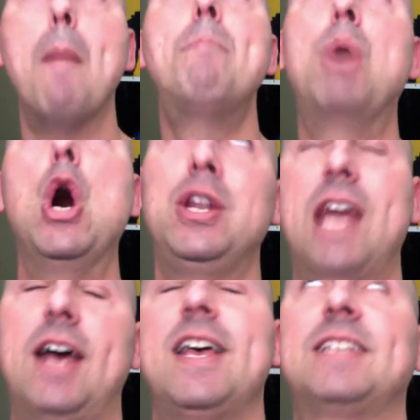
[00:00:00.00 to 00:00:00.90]
put
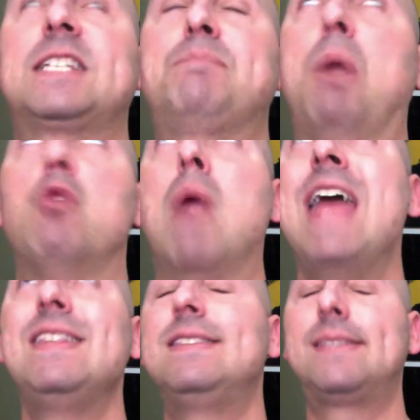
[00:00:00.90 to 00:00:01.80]

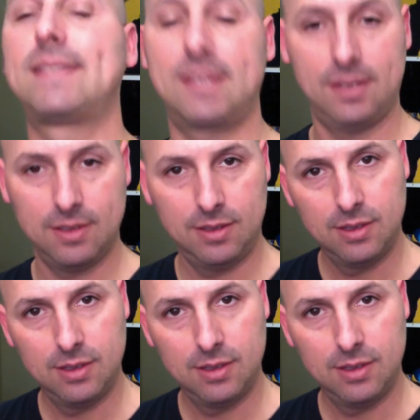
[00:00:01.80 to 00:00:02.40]
spreads?